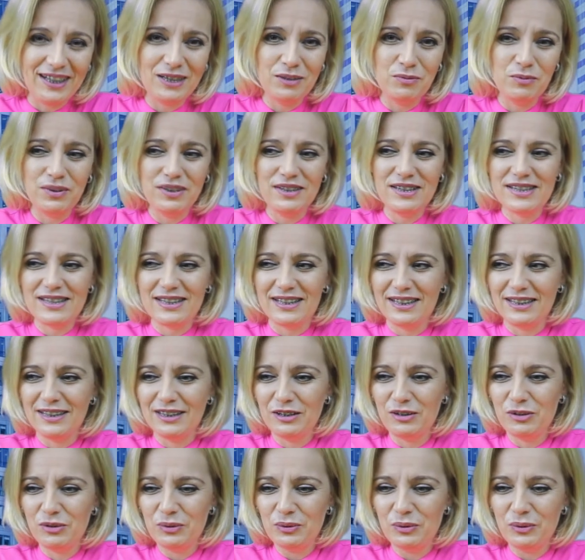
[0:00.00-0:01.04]
we
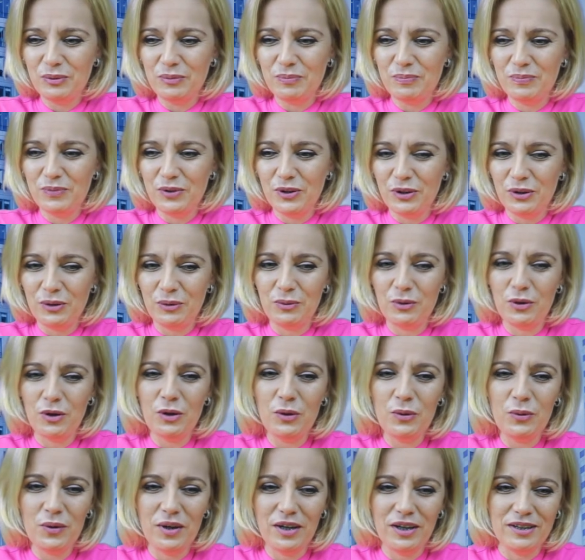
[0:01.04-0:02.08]
decided to, you know,
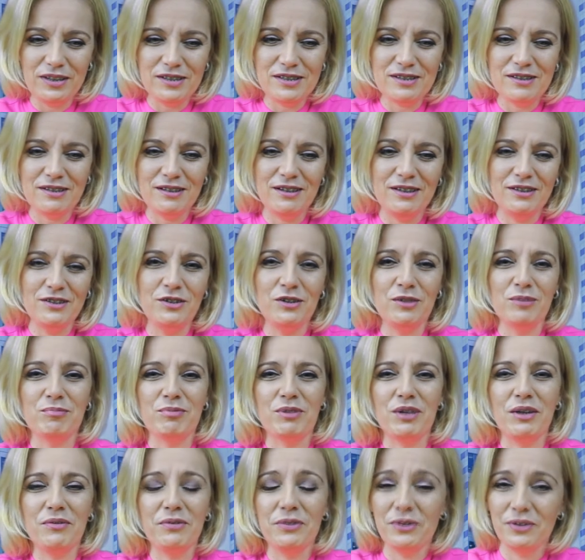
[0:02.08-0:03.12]
go and start
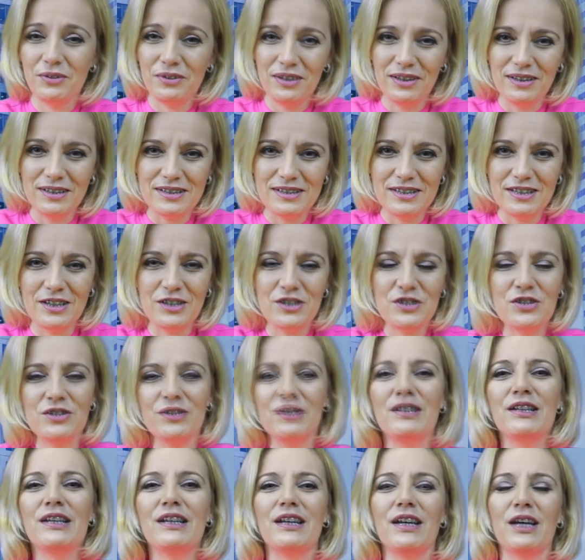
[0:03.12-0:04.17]
non-profit
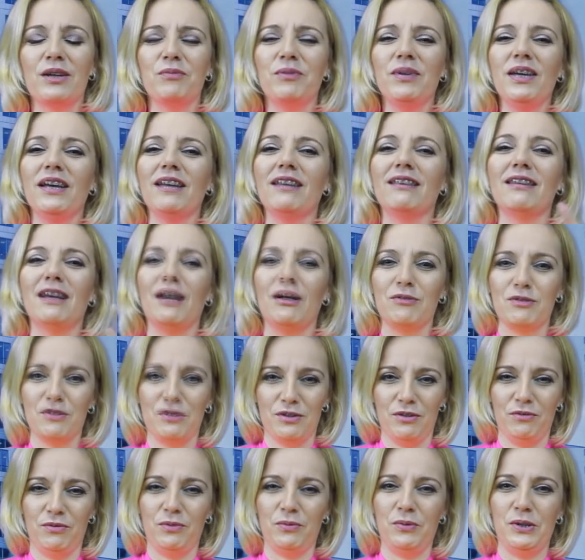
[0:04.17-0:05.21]
organization, and we had
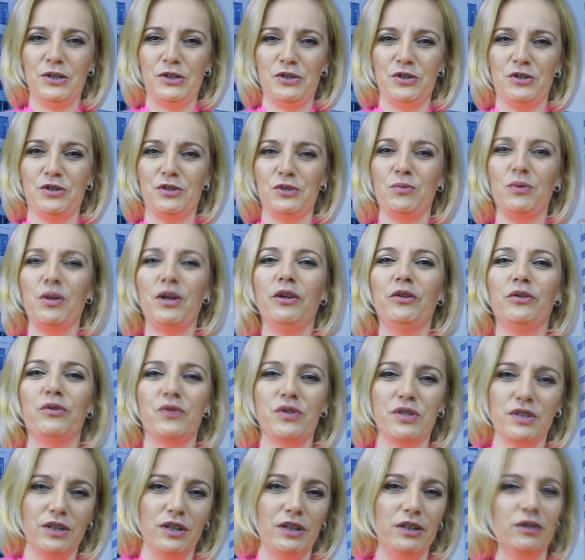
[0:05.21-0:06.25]
thousands of questions: where to
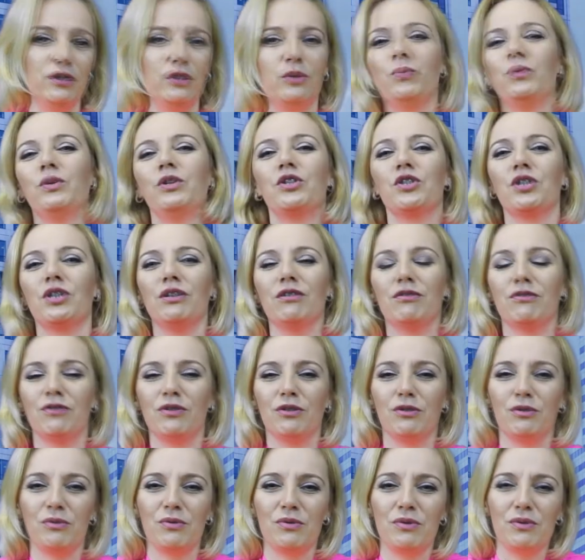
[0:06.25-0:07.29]
start, in which country
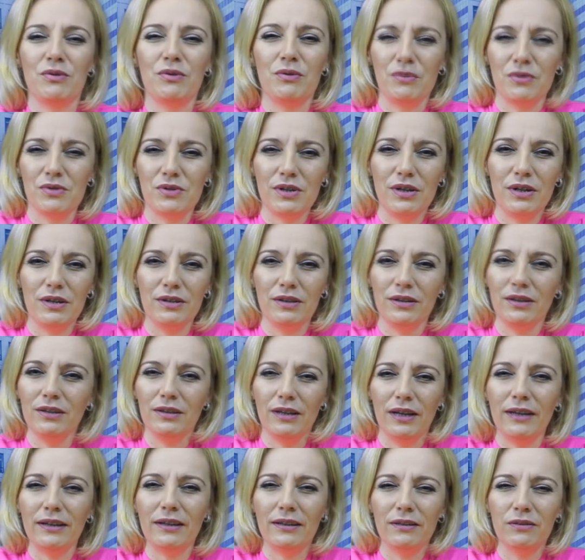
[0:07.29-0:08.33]
to start,
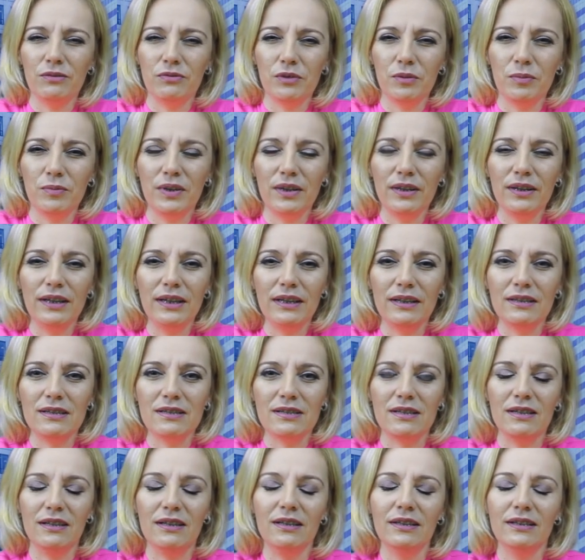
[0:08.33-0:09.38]
like from the legal
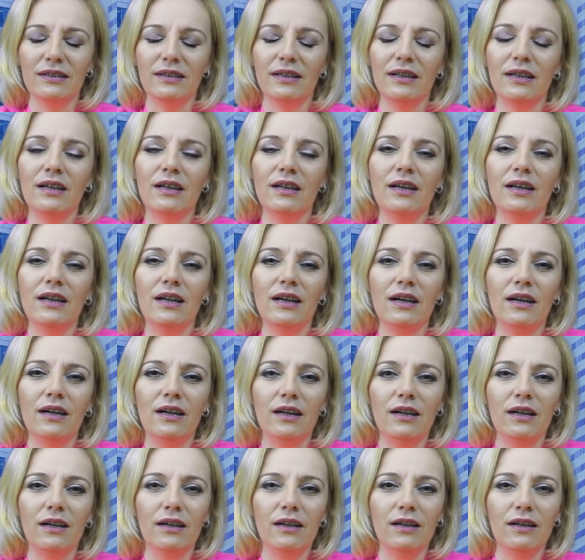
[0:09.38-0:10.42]
side,
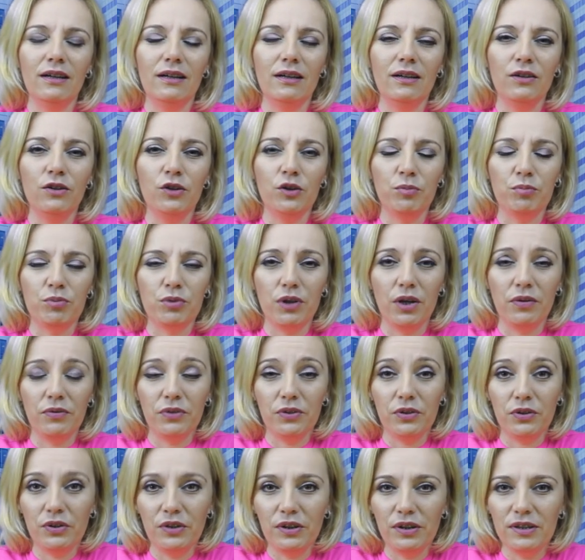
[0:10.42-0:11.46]
a
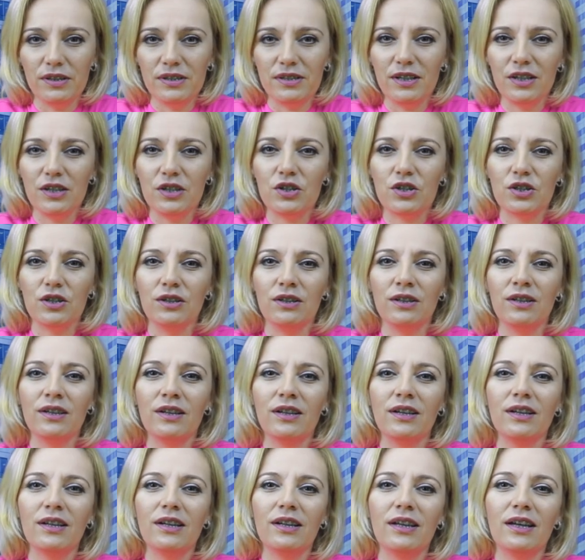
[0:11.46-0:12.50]
non-profit organization.
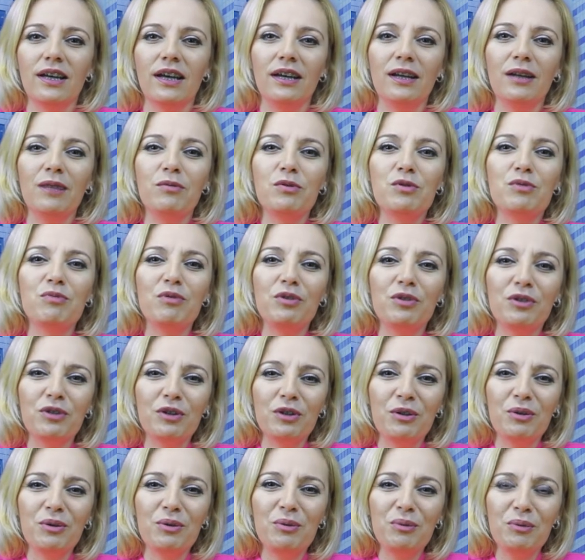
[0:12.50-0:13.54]
And I was
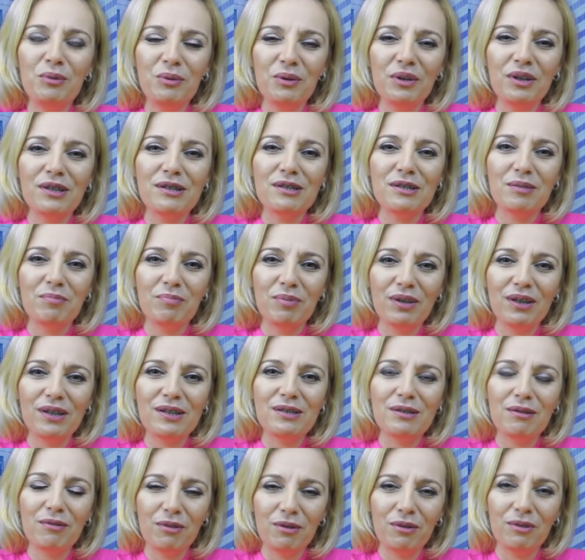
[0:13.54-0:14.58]
wondering who is the
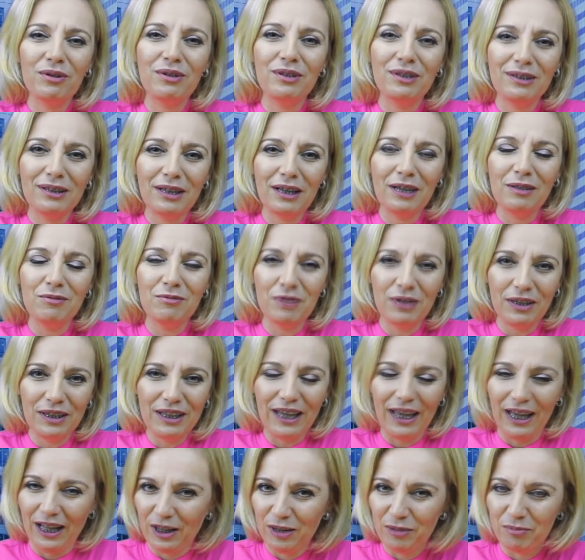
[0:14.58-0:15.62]
biggest authority that can really
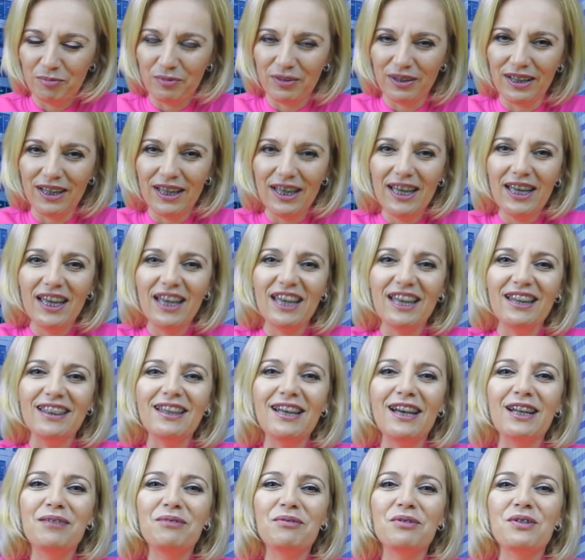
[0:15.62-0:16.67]
help me, and
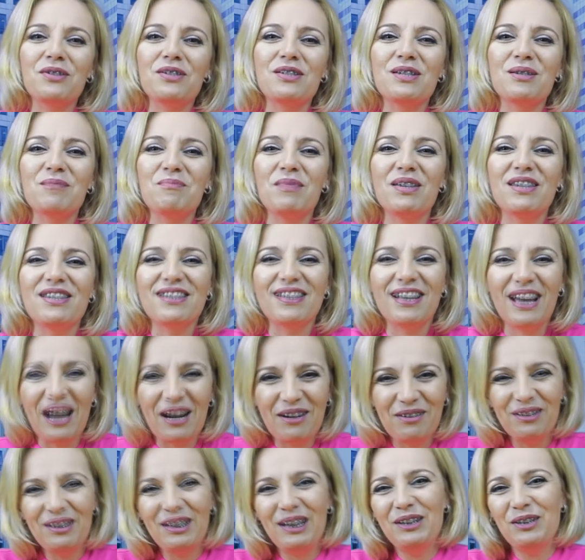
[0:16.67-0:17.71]
that was Miss
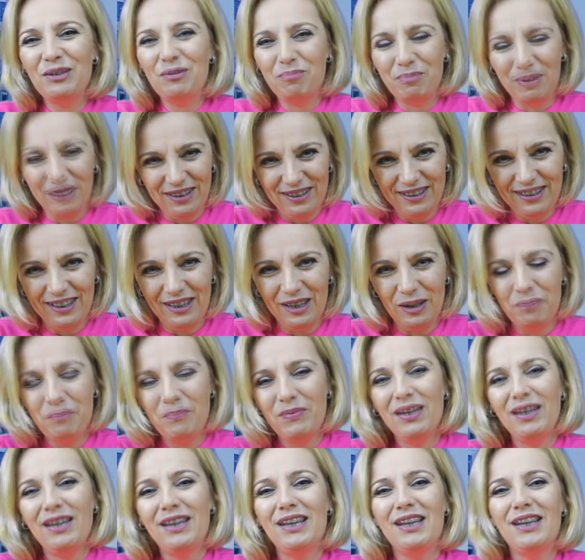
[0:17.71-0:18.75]
Carolyne Opinde.
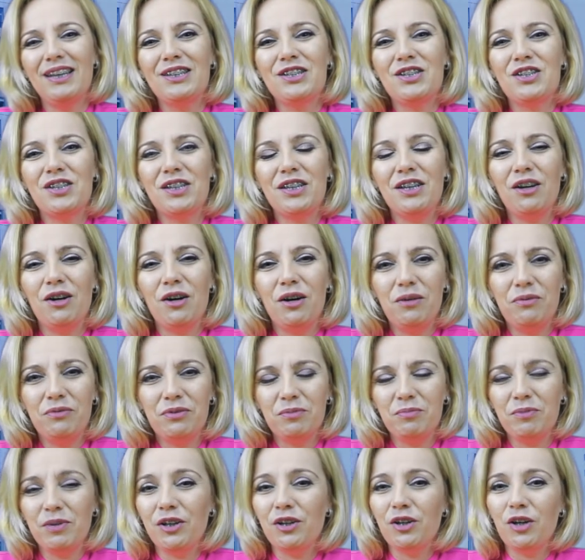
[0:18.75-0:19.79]
She
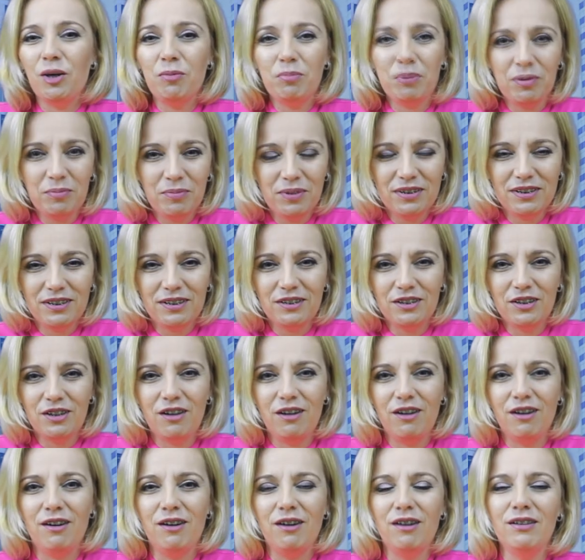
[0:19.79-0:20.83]
offered me a complimentary
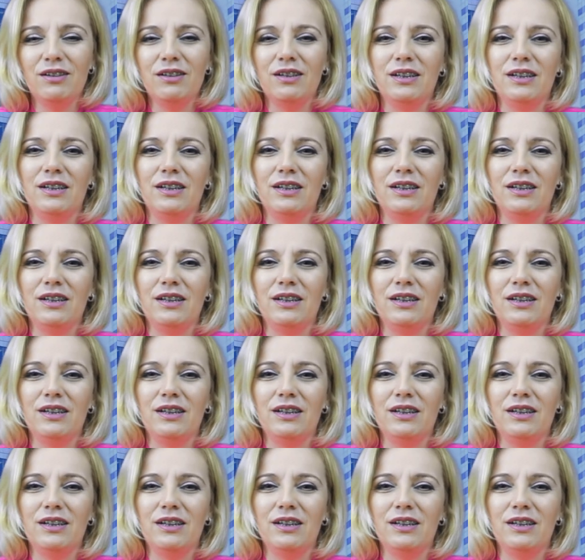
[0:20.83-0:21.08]
call